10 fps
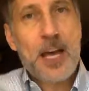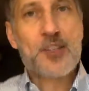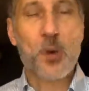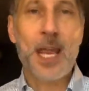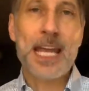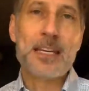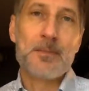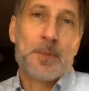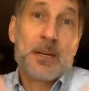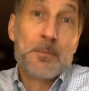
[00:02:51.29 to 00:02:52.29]
so that I
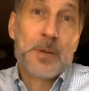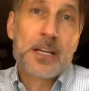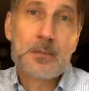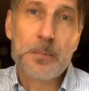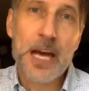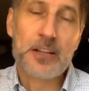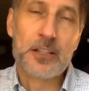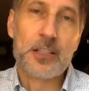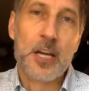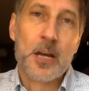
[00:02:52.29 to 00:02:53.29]
can be a bigger,
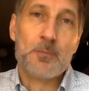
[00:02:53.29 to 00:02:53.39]
better,